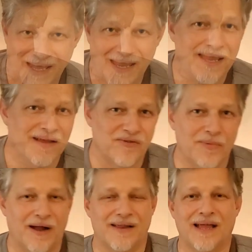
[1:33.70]
Hey
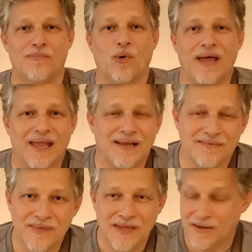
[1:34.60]
everybody, I'm
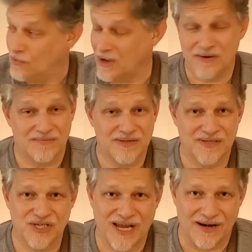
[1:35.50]
Wayne. Welcome to
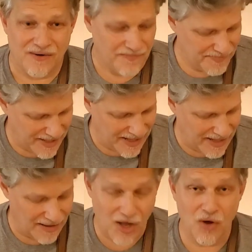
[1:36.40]
the channel.
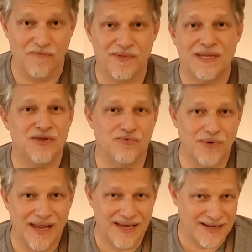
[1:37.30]
Hopefully you
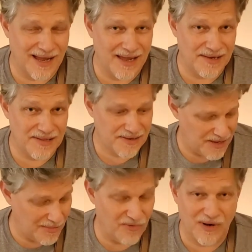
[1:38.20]
recognize
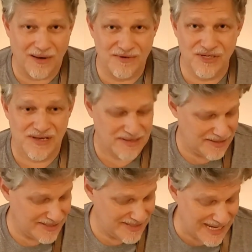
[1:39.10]
some of what I was just
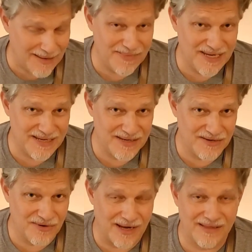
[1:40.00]
attempting to
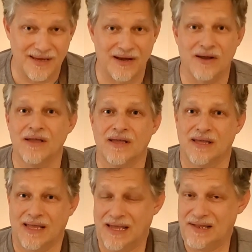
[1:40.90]
do right there
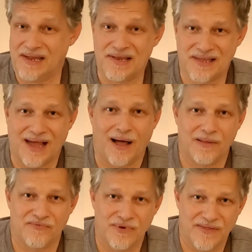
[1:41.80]
as a style
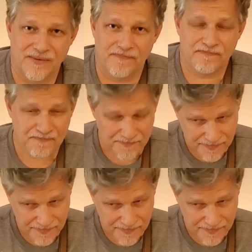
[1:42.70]
of rhythm.